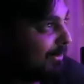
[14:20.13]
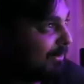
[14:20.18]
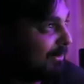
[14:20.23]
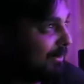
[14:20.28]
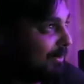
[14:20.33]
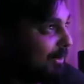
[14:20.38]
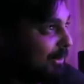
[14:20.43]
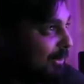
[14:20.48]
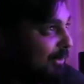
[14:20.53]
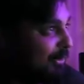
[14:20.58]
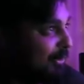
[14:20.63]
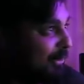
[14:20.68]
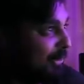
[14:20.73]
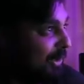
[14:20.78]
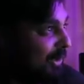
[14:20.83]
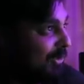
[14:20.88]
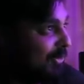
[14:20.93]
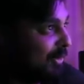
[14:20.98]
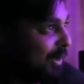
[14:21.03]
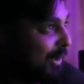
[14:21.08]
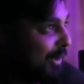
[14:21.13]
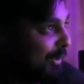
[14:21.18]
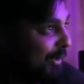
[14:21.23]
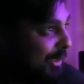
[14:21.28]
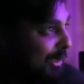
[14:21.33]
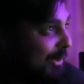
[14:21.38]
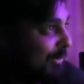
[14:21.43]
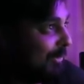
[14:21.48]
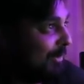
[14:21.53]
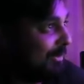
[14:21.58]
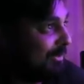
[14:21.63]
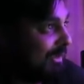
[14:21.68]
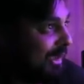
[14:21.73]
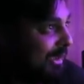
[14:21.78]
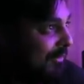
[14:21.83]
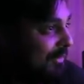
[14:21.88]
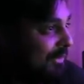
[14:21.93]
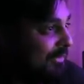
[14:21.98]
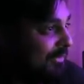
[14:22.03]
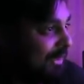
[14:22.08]
it's somebody screenshotted, like Chris
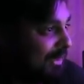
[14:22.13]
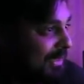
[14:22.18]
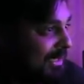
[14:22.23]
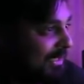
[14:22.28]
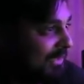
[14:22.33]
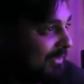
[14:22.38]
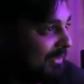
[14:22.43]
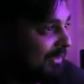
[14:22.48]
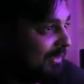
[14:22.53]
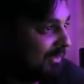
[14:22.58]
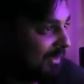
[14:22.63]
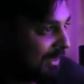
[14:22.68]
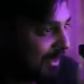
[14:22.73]
Evans. I think this is